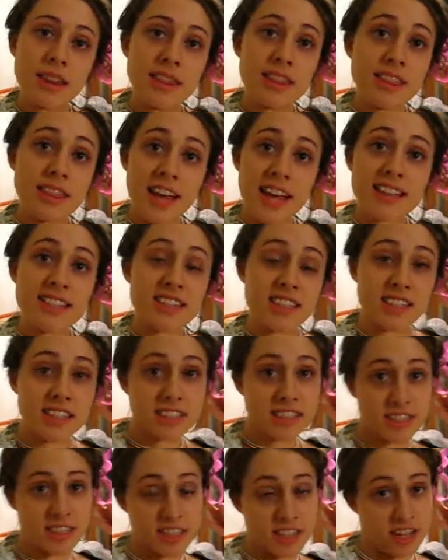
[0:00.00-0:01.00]
That's
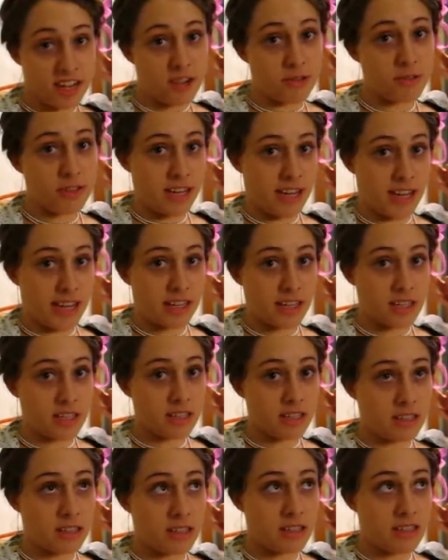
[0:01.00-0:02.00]
good to know, Nick.
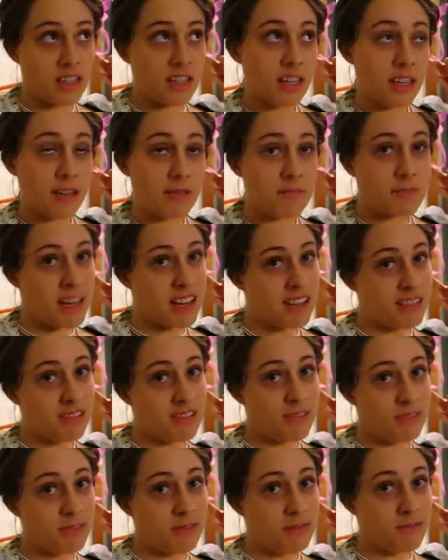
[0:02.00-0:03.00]
But
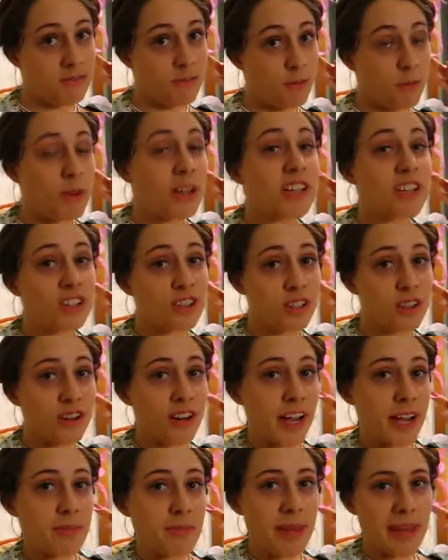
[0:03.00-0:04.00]
will
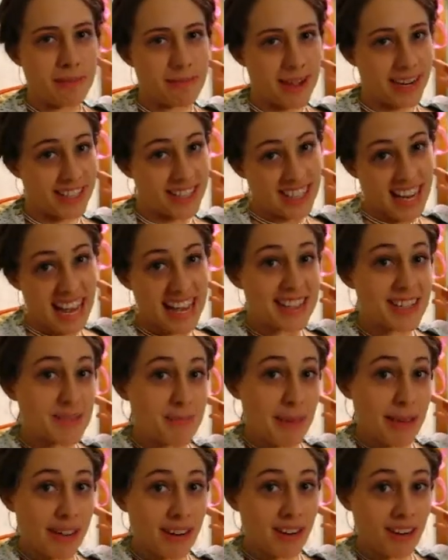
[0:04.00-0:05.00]
chloride make my chest
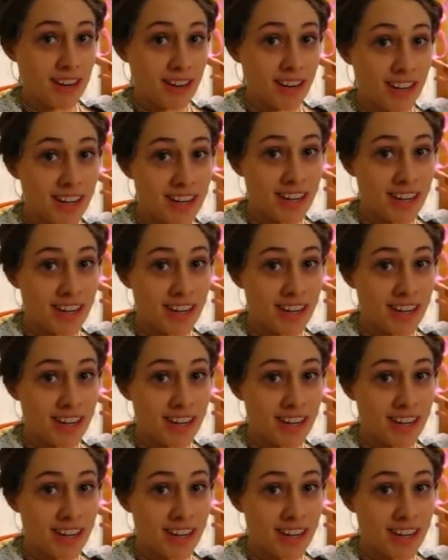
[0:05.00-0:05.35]
bigger?